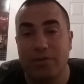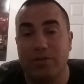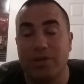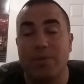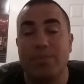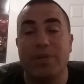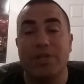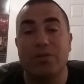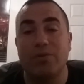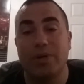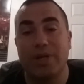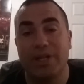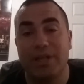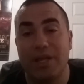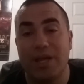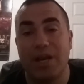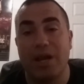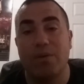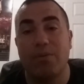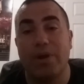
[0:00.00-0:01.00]
So in between
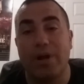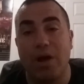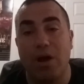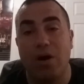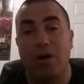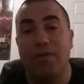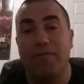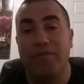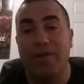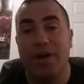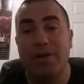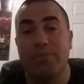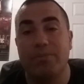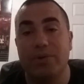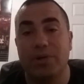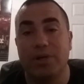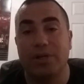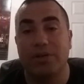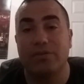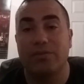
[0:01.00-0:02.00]
then, I read all
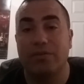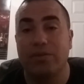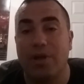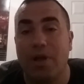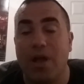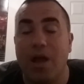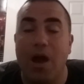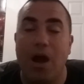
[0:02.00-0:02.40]
5 books.